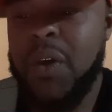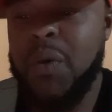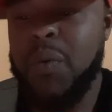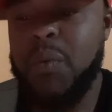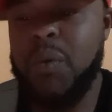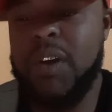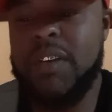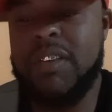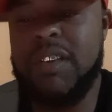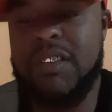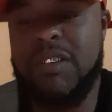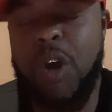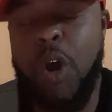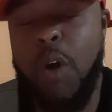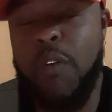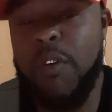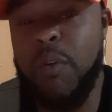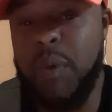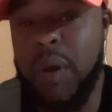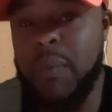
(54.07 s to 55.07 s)
Once it's
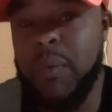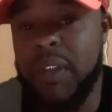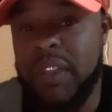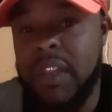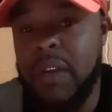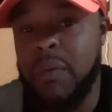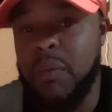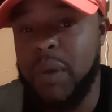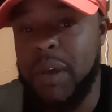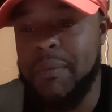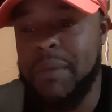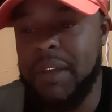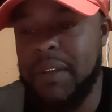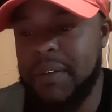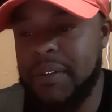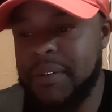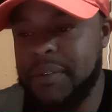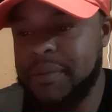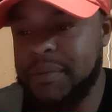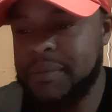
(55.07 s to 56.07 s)
over with with them women,
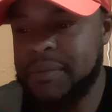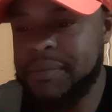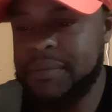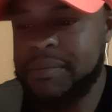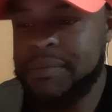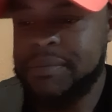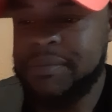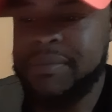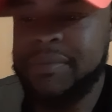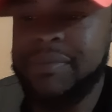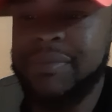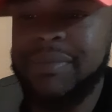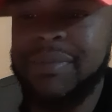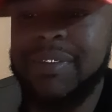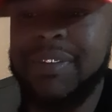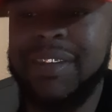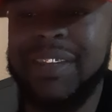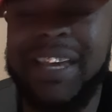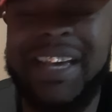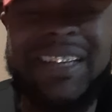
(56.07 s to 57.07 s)

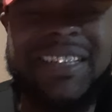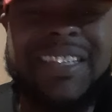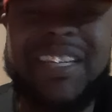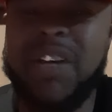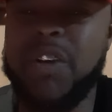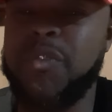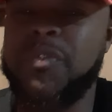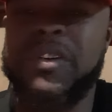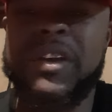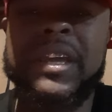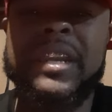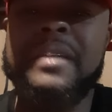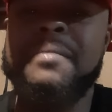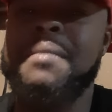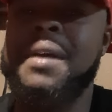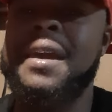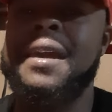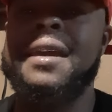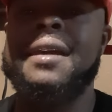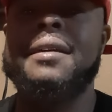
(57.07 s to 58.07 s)
they'll settle for any
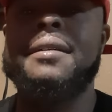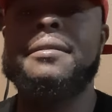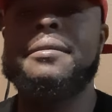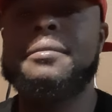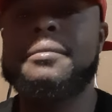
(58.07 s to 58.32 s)
man.